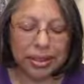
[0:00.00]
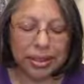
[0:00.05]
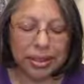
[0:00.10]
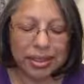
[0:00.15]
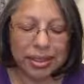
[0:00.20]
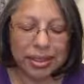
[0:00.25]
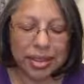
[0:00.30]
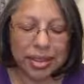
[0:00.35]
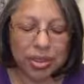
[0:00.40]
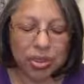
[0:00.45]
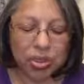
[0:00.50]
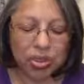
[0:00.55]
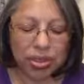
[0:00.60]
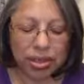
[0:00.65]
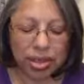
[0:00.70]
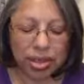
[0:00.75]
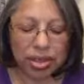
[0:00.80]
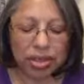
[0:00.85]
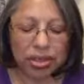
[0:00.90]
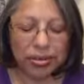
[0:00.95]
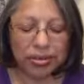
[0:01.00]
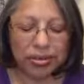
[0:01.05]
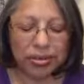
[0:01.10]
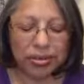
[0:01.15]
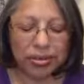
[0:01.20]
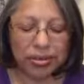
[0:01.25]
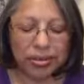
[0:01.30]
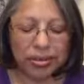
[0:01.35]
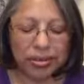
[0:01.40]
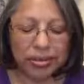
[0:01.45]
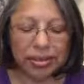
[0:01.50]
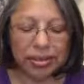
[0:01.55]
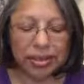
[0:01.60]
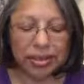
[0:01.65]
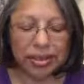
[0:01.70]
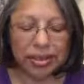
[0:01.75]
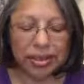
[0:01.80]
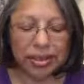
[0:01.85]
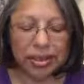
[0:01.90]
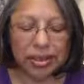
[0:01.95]
centering you
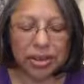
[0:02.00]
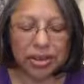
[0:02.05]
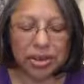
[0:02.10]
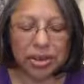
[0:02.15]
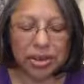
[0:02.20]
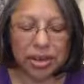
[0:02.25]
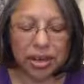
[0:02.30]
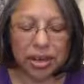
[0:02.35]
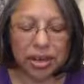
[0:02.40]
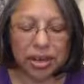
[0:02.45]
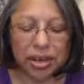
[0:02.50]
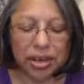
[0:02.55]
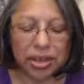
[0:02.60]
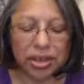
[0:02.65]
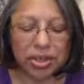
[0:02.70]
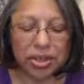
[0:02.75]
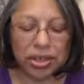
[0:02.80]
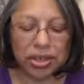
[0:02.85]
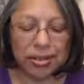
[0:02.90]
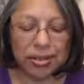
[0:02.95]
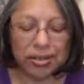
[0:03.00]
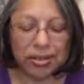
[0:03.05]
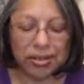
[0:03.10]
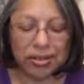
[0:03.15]
in your connection